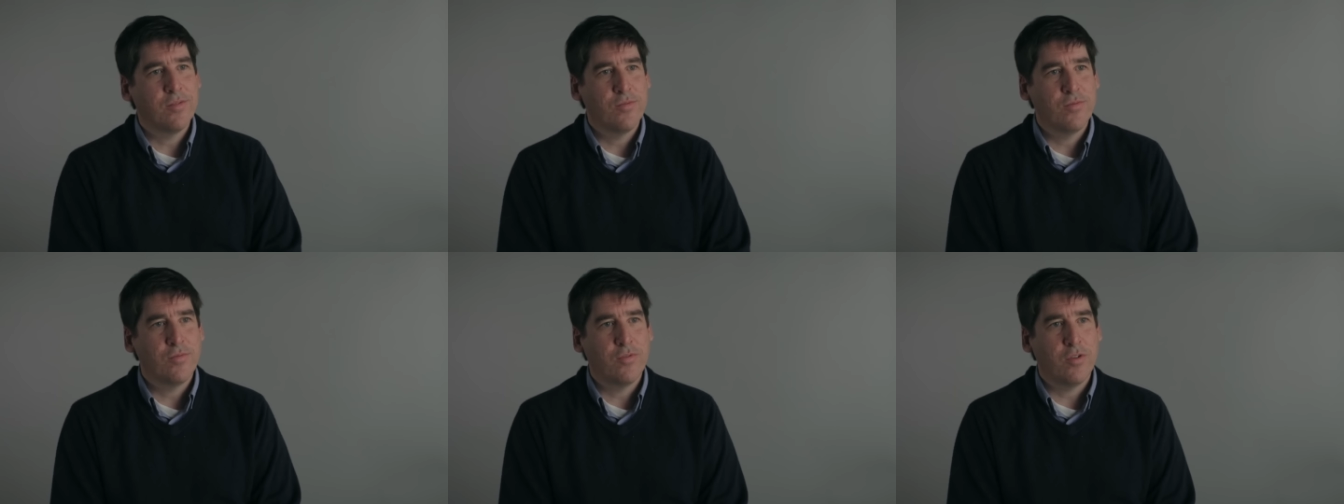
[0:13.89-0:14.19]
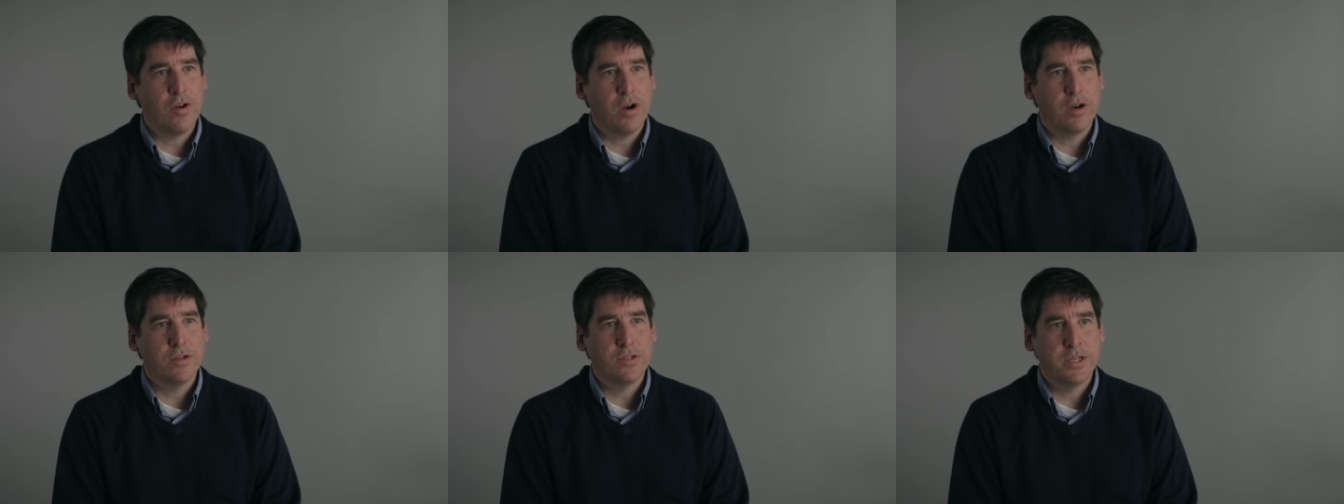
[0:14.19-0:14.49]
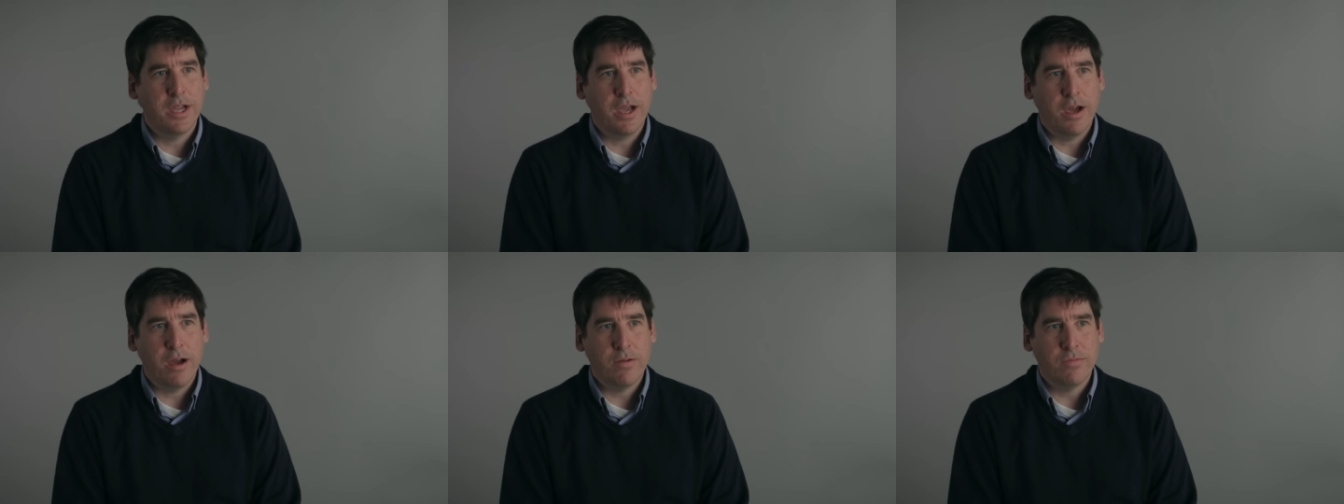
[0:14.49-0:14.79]
for
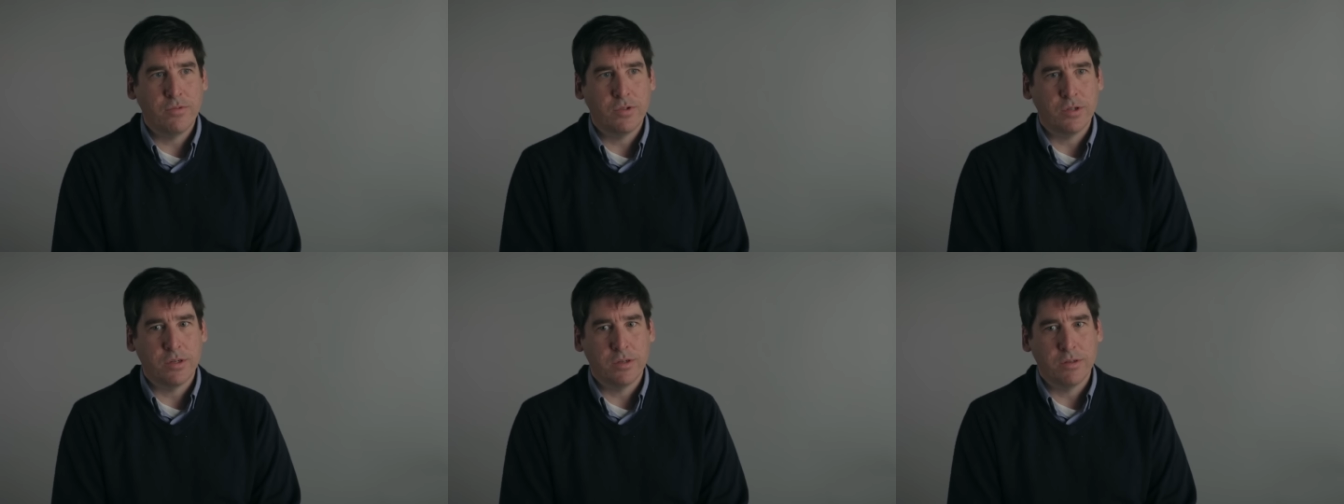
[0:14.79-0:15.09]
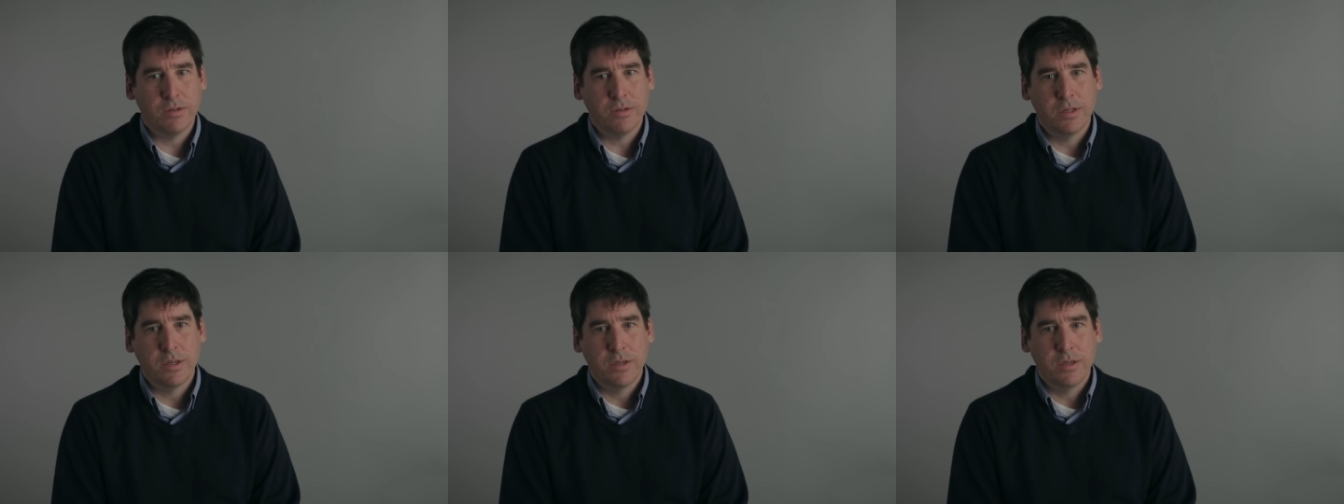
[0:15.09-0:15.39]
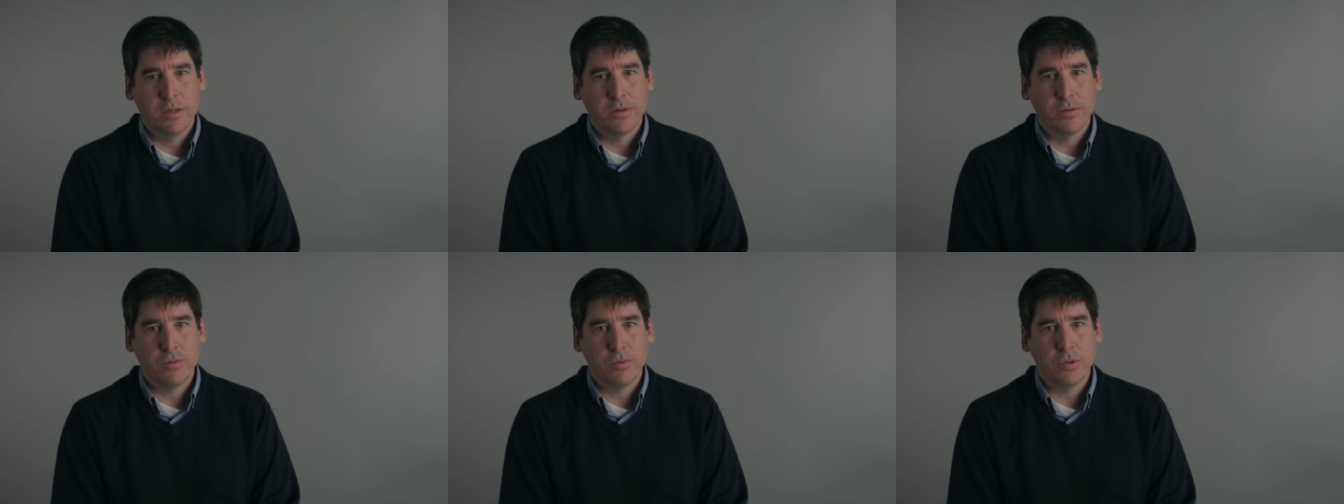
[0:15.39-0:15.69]
ourselves or
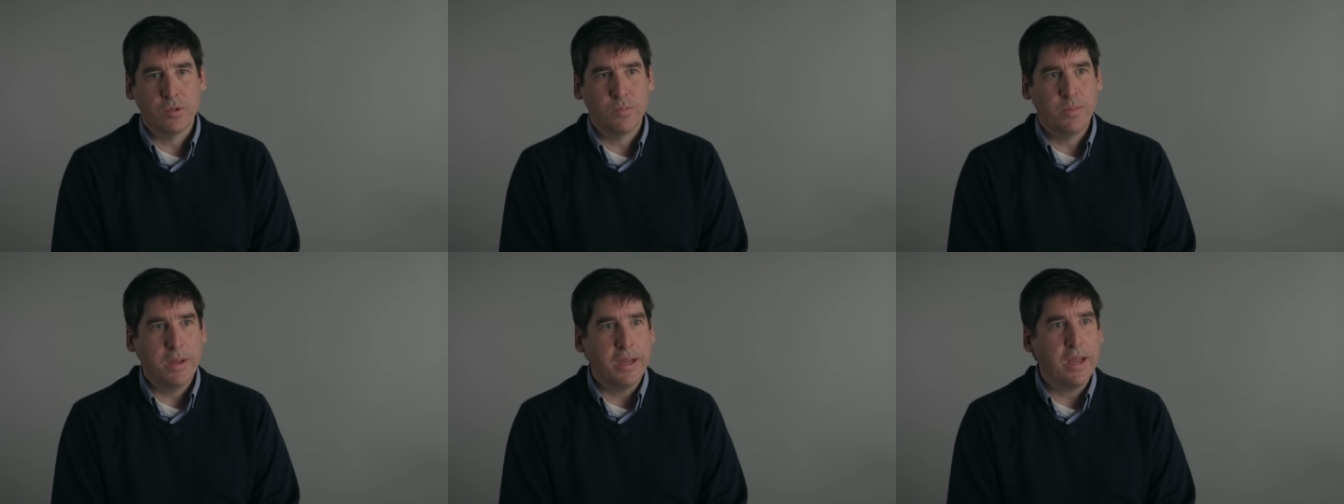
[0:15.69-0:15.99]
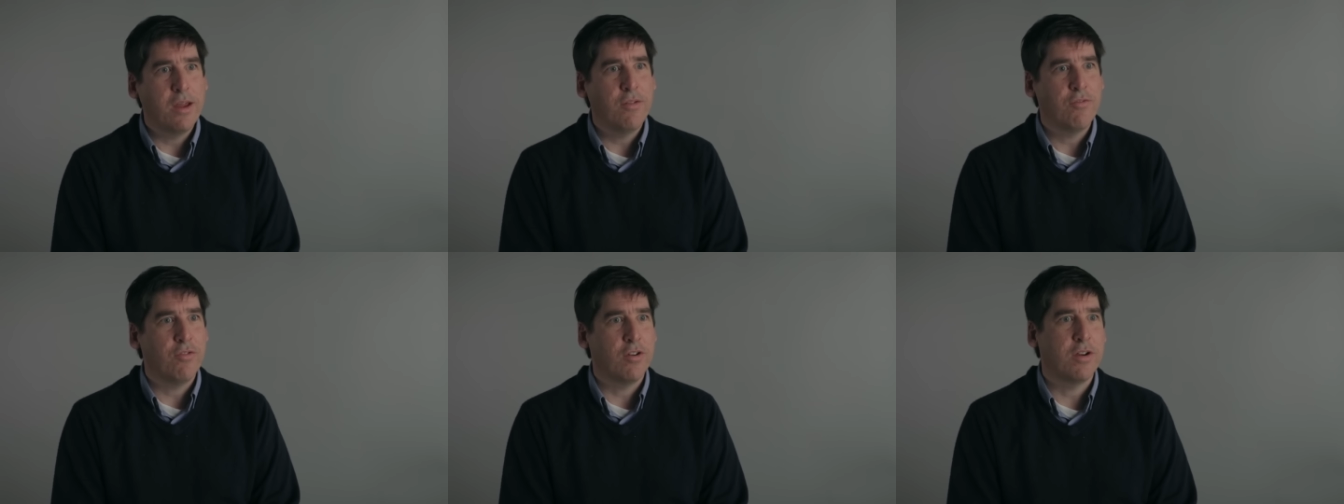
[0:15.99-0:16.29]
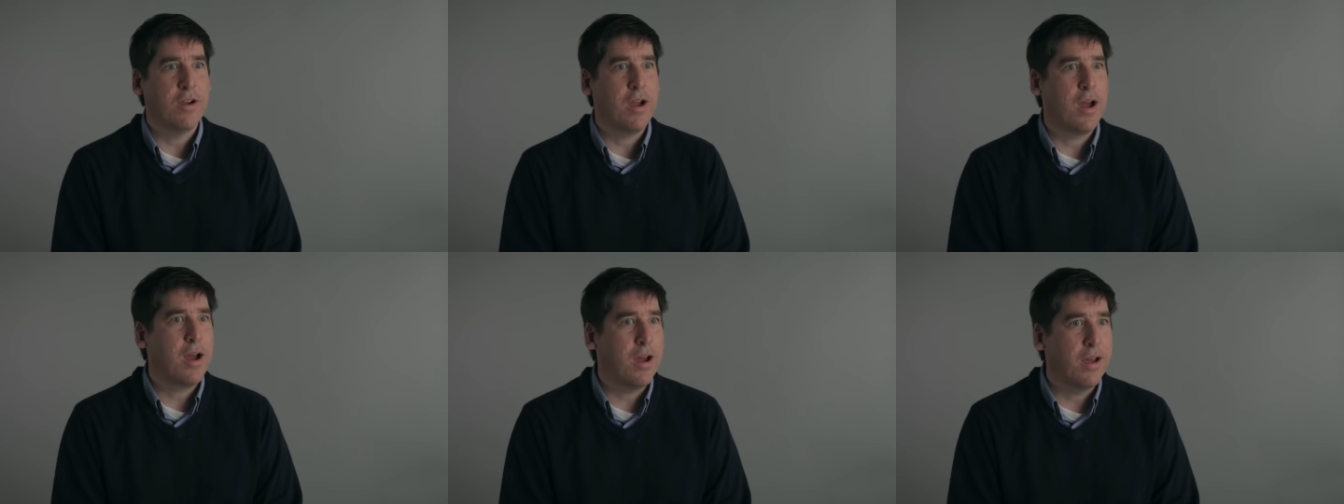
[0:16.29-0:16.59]
we're speaking for
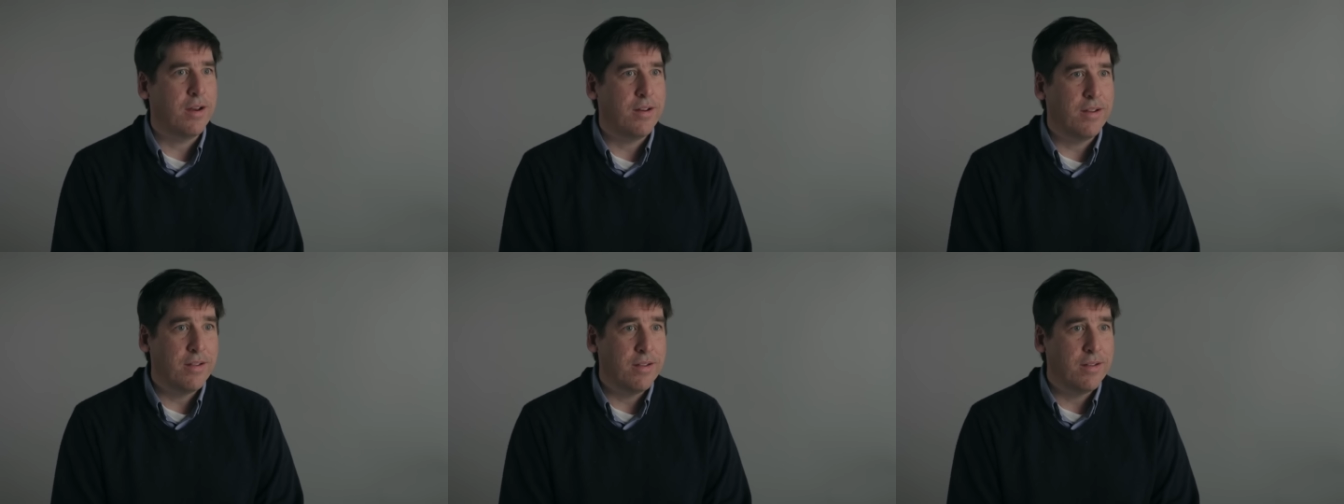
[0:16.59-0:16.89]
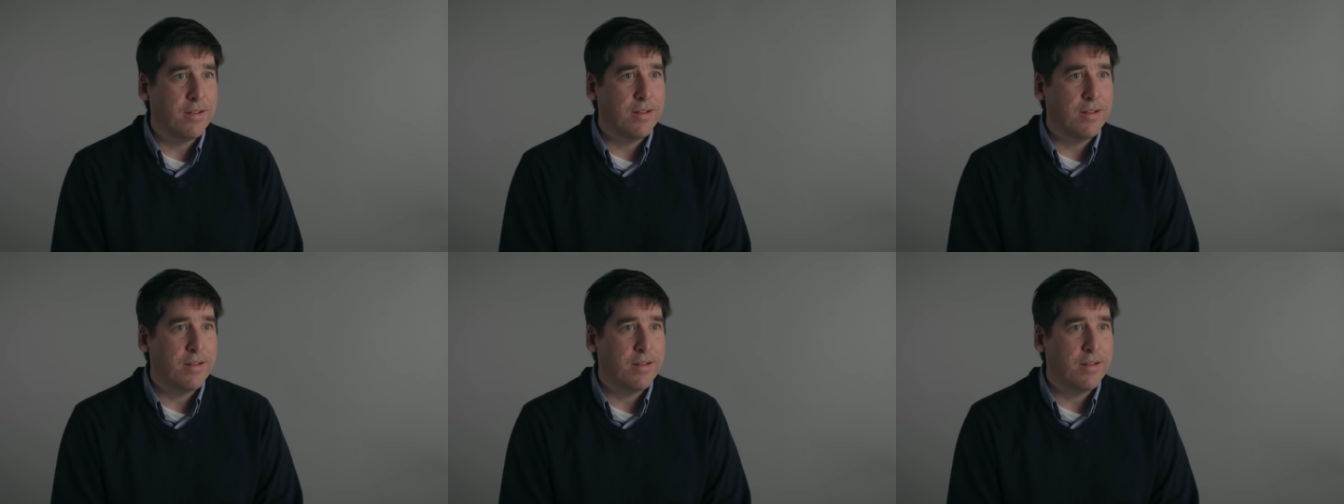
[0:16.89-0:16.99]
God.